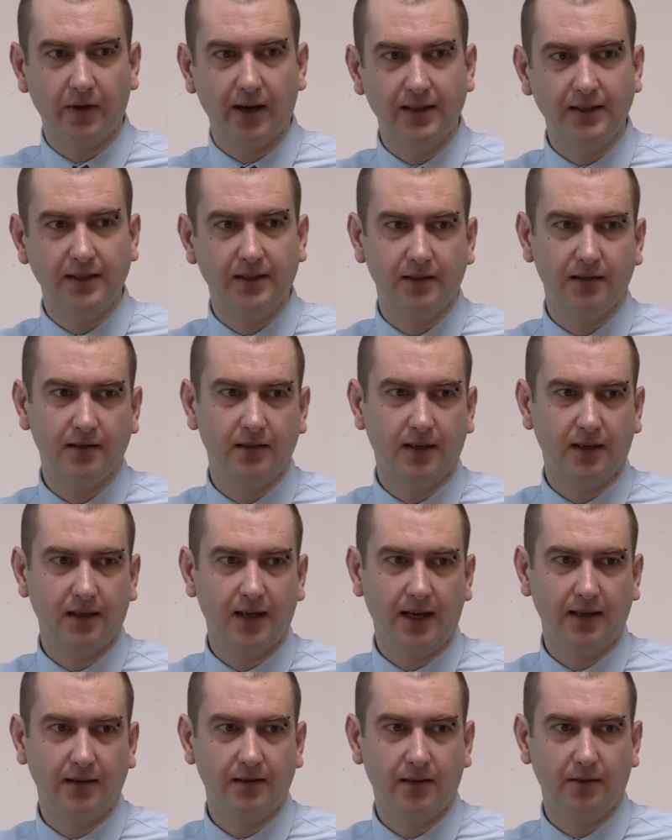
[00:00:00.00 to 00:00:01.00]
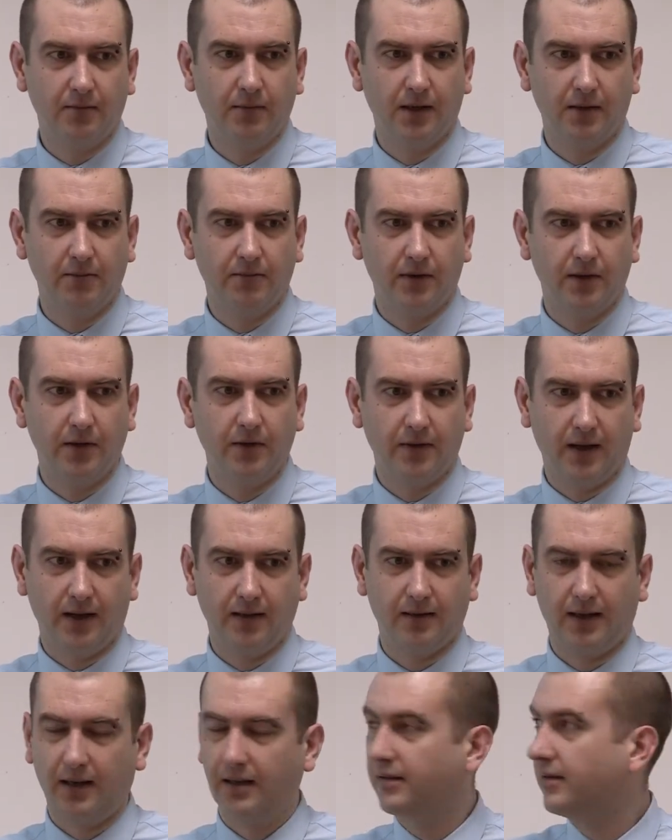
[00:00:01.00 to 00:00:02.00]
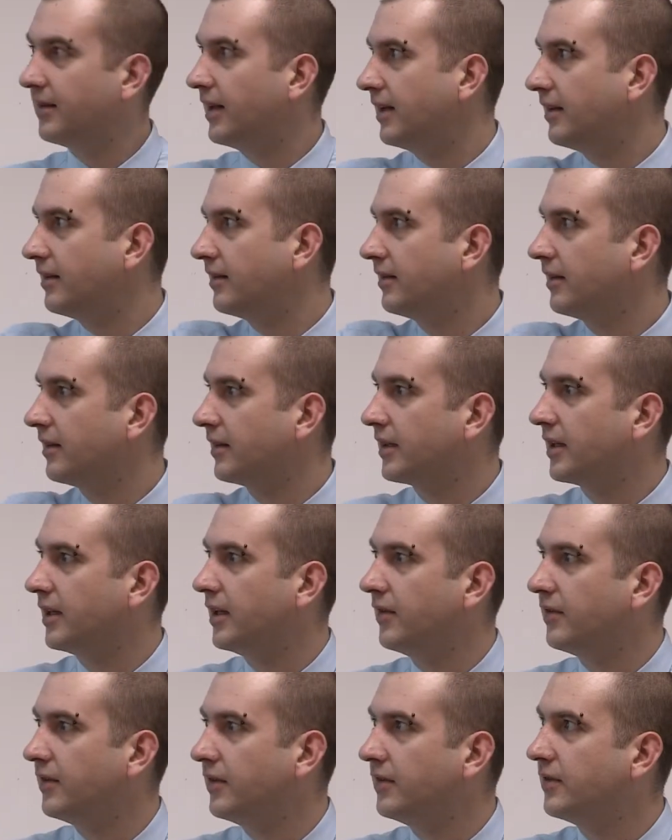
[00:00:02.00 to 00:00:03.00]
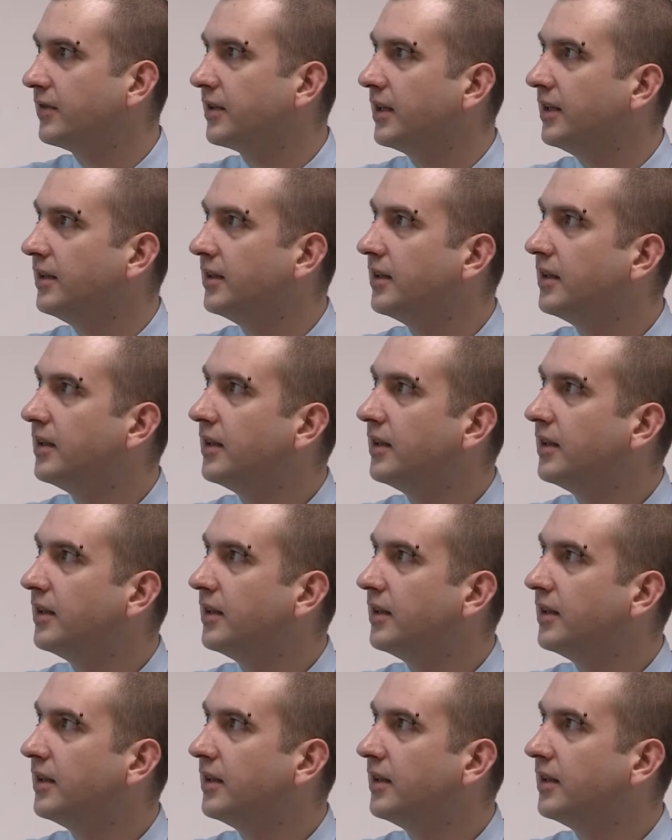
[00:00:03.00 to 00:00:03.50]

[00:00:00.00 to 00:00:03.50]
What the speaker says: range again, and will improve that curve that you see.